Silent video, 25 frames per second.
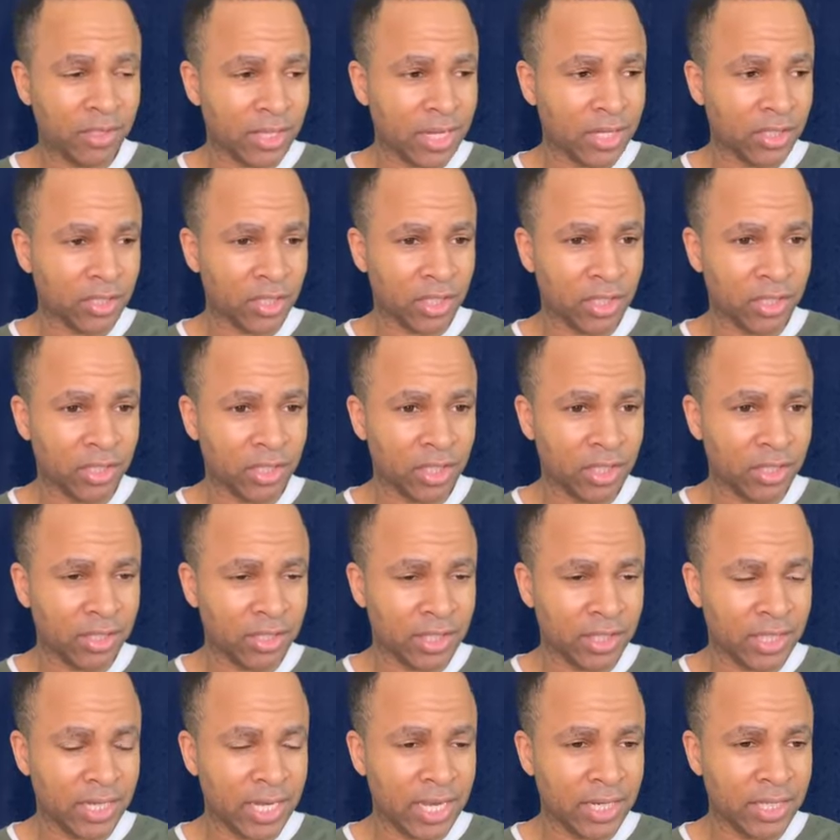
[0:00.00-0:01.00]
There's just the
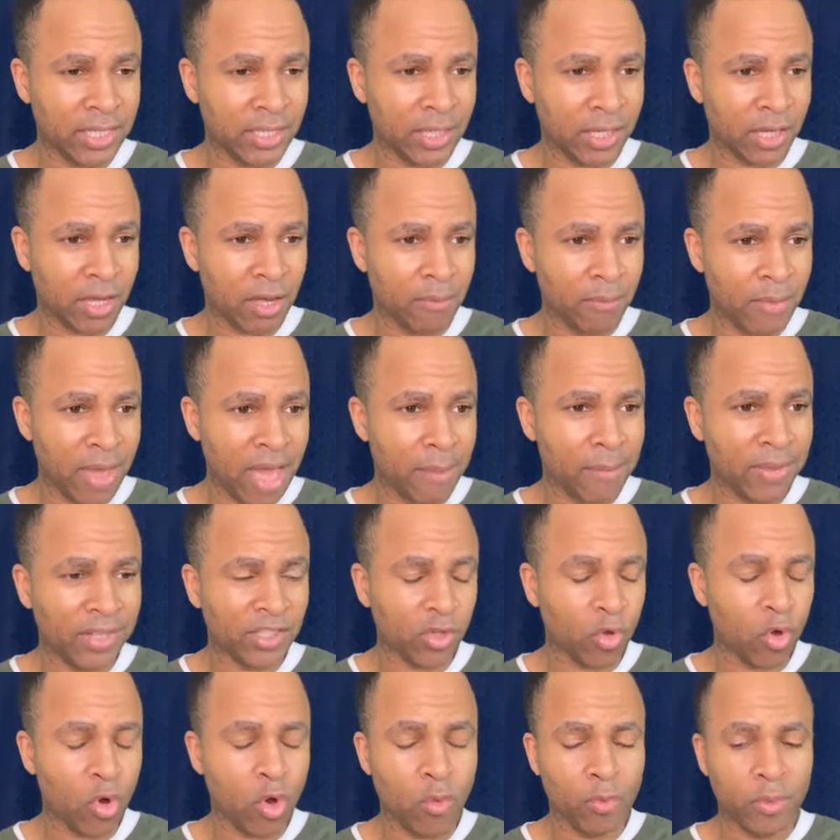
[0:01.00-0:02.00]
Ten
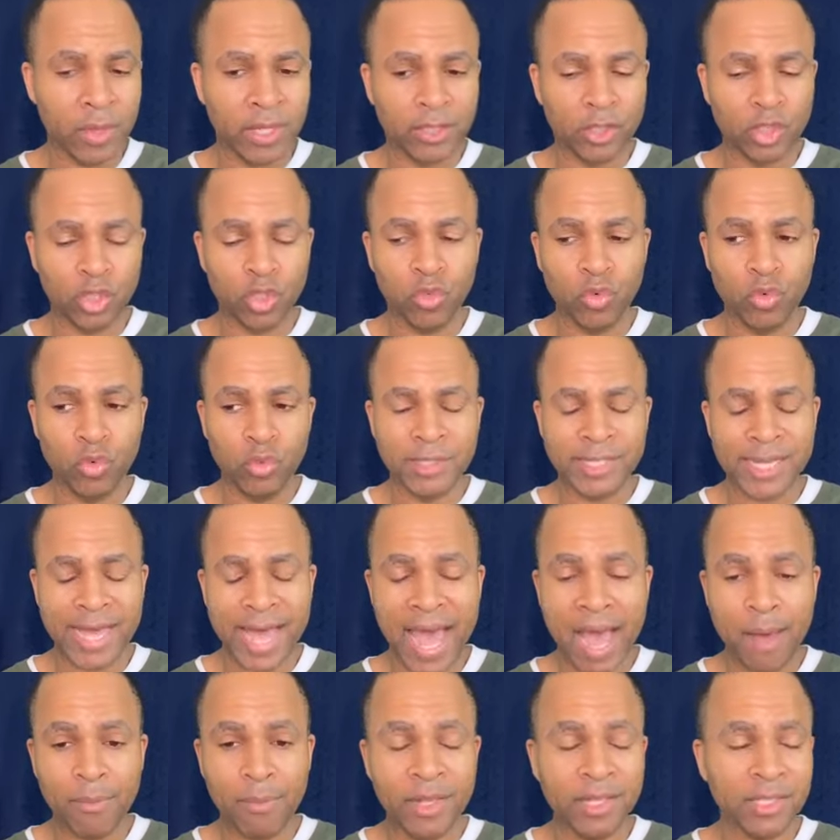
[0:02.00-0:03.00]
Commandments on the two
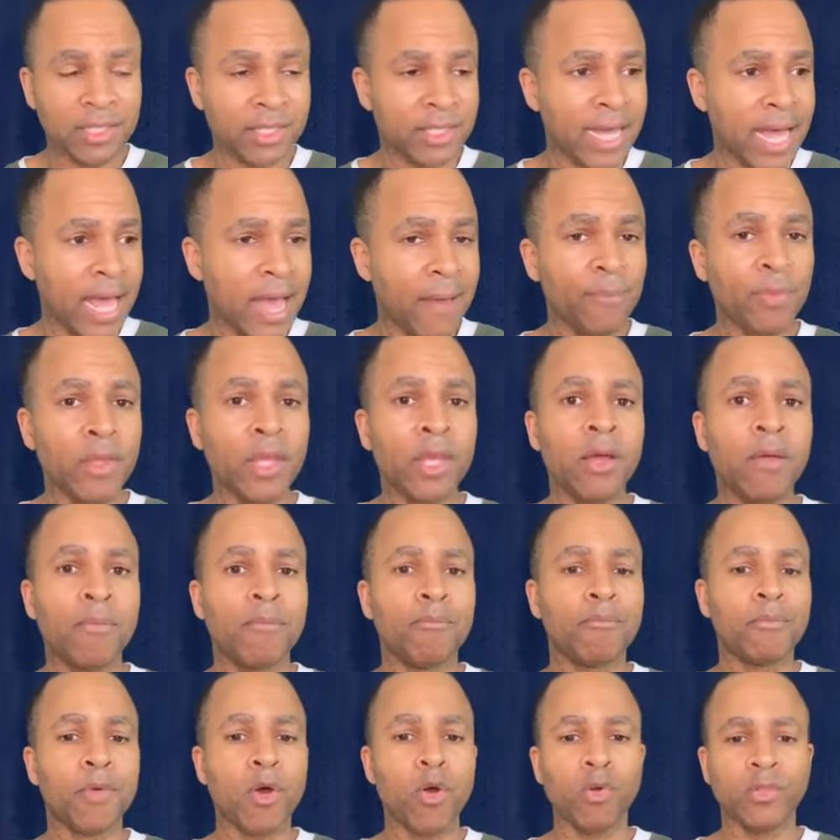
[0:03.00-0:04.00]
tablets that
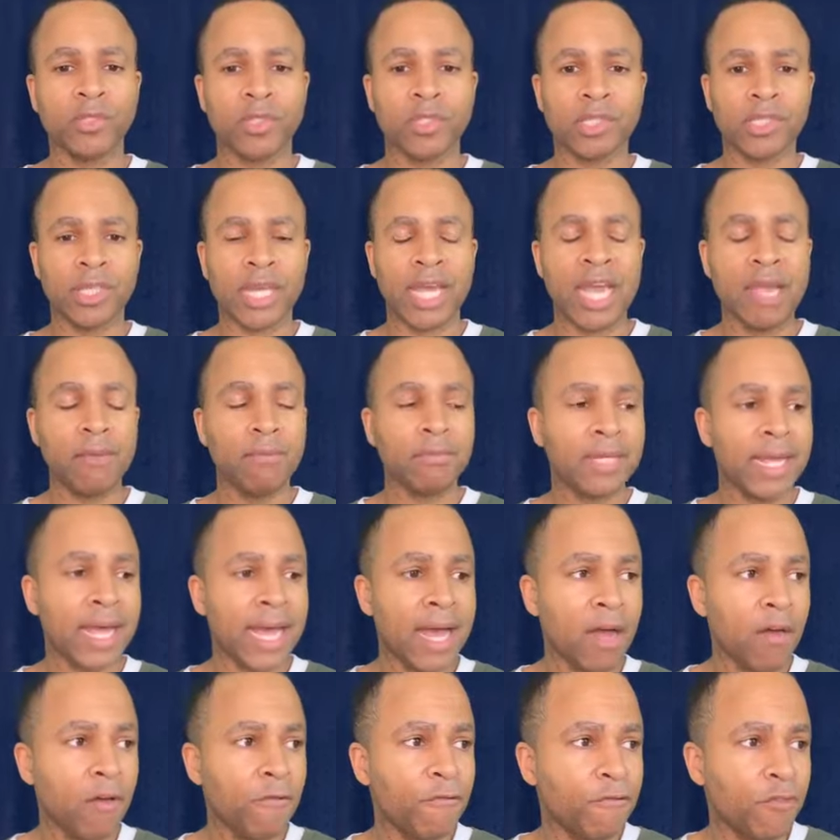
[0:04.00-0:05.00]
Moses came
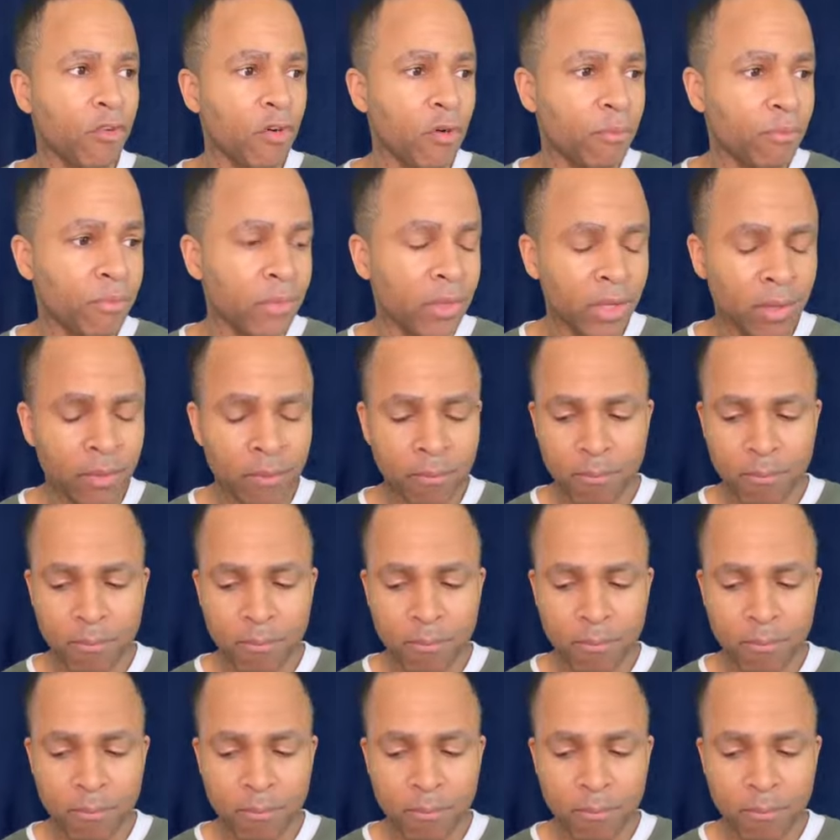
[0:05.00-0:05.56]
down from